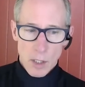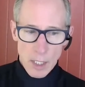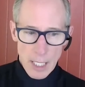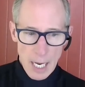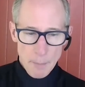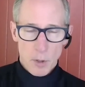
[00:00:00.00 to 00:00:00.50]

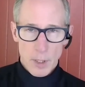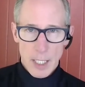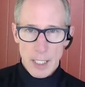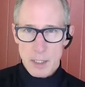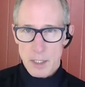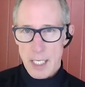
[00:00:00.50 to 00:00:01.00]
capital
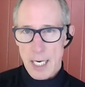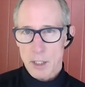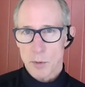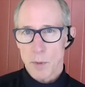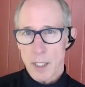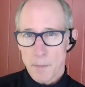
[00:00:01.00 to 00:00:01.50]
gains
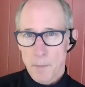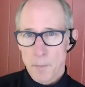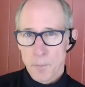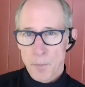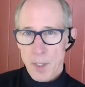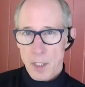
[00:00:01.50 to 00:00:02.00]
tax rate.
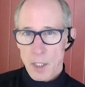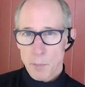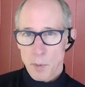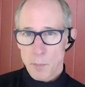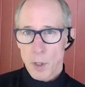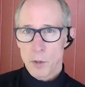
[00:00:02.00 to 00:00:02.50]
The
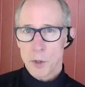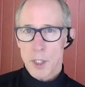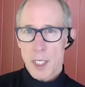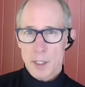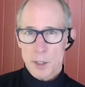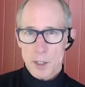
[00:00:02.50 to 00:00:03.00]
proposed
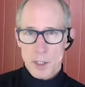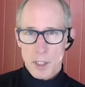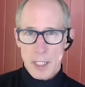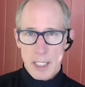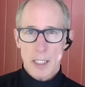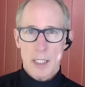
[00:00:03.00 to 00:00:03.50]
changes in
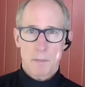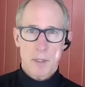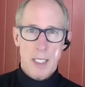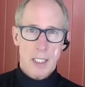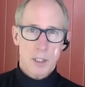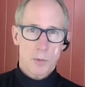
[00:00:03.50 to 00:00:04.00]
the income
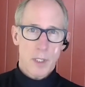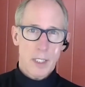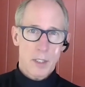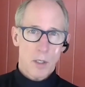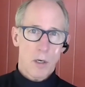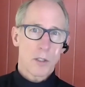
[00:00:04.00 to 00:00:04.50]
tax
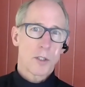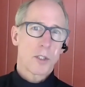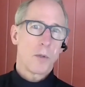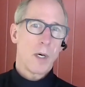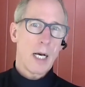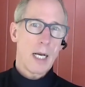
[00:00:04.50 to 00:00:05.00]
rates aren't
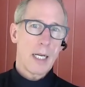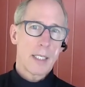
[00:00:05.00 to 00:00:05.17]
so high,